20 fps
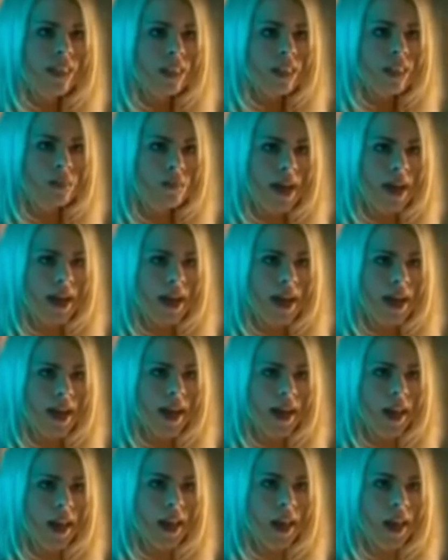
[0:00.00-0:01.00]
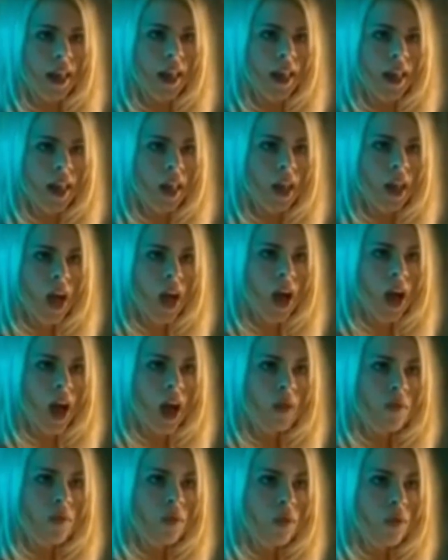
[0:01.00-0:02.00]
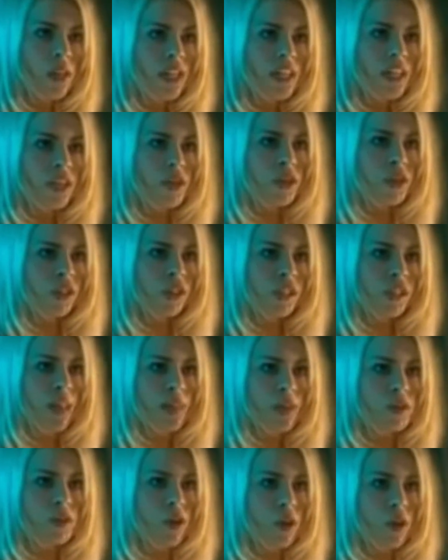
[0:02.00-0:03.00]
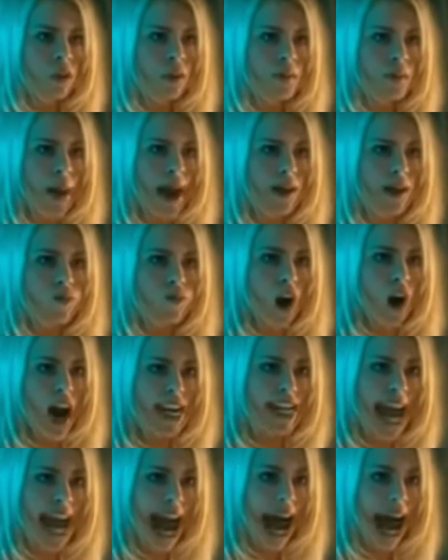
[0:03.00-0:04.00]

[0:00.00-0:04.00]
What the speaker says: Send him back. I'm warning you, send the Doctor back right